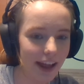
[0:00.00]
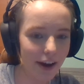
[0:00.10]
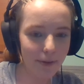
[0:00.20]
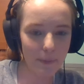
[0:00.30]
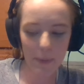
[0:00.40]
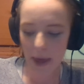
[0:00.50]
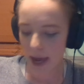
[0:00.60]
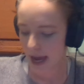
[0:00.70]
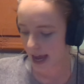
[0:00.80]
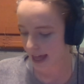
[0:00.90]
out.
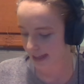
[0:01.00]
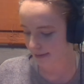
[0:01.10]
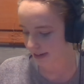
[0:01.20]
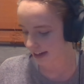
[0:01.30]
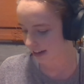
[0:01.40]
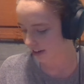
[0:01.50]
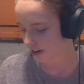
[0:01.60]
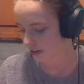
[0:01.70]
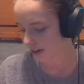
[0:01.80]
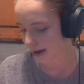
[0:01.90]
And then we're gonna
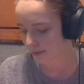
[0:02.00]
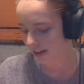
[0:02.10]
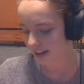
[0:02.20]
go grab